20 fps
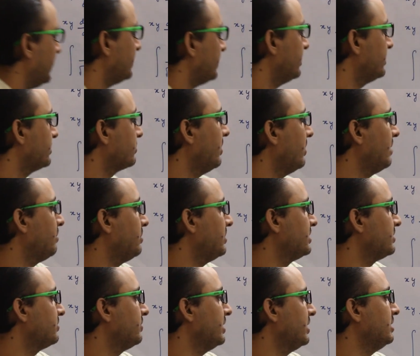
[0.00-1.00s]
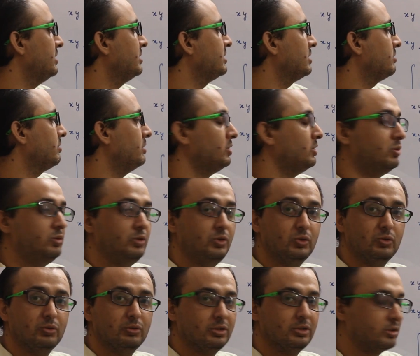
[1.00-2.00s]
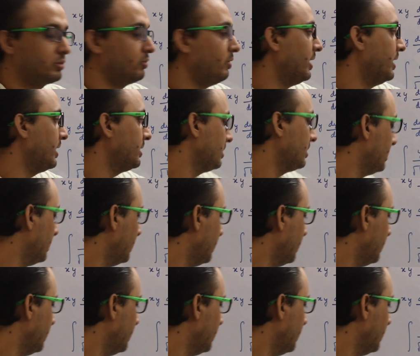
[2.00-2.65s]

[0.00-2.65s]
x square plus 1 is equal to u square,